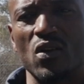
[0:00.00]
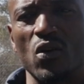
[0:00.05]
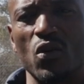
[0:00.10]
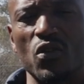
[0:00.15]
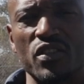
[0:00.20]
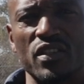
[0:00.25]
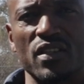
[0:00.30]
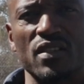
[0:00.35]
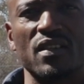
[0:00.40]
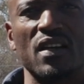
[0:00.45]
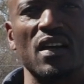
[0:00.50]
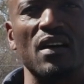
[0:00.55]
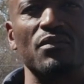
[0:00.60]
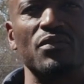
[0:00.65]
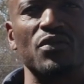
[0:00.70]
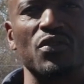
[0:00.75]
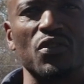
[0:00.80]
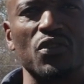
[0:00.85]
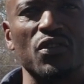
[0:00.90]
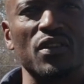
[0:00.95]
coaches
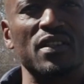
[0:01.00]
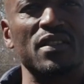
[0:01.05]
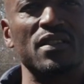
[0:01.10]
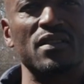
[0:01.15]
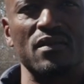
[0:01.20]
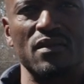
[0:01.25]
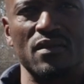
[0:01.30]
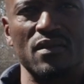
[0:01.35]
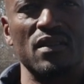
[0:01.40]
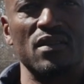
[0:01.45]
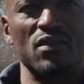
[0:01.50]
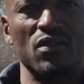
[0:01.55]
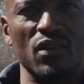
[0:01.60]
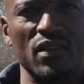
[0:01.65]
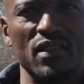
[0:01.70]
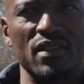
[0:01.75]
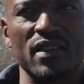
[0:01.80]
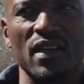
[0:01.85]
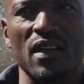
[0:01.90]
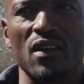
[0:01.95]
come to you, you know,
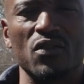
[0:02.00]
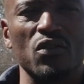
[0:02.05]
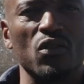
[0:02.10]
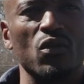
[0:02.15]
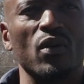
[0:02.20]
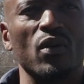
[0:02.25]
and tell you